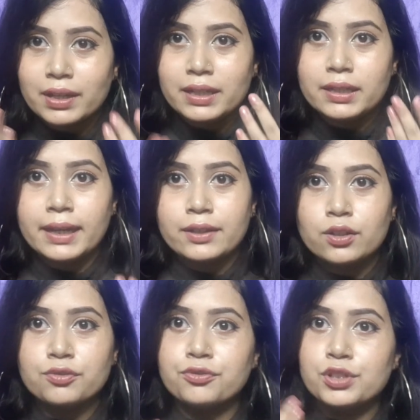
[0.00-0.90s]
any kind
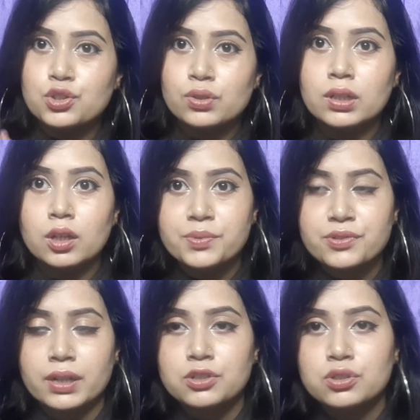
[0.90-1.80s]
of visual
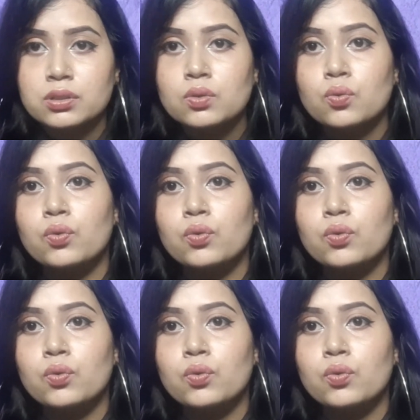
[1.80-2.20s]
obstruction